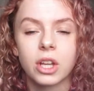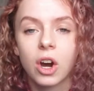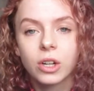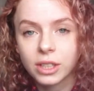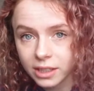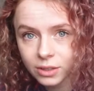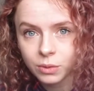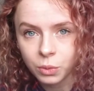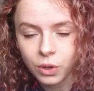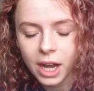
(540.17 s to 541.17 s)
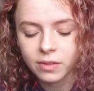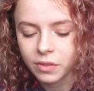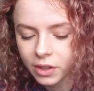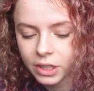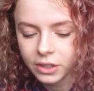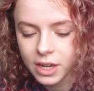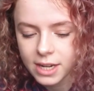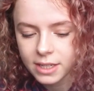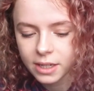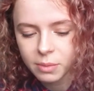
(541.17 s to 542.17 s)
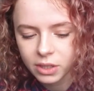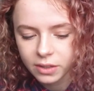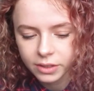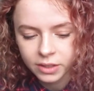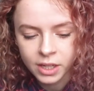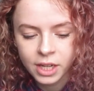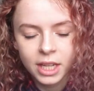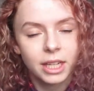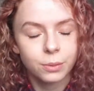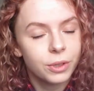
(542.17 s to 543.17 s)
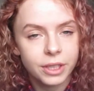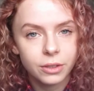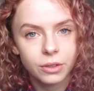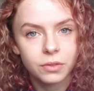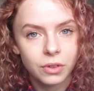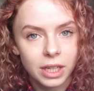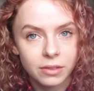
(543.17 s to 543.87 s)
the artist will have a very good idea because it's what they do for a